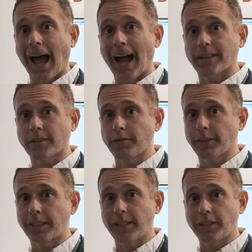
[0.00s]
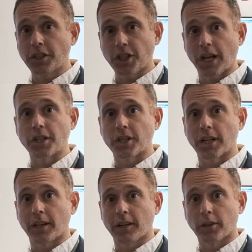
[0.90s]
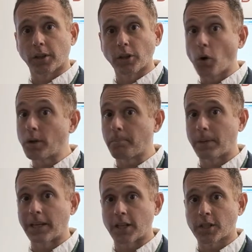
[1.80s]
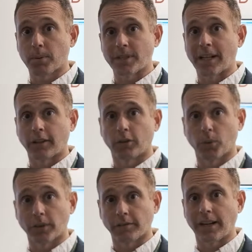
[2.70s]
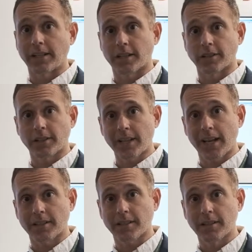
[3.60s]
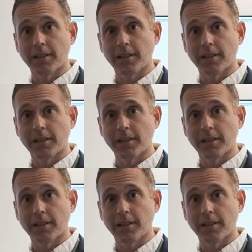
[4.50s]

actively changing the load impedance presented to a device under test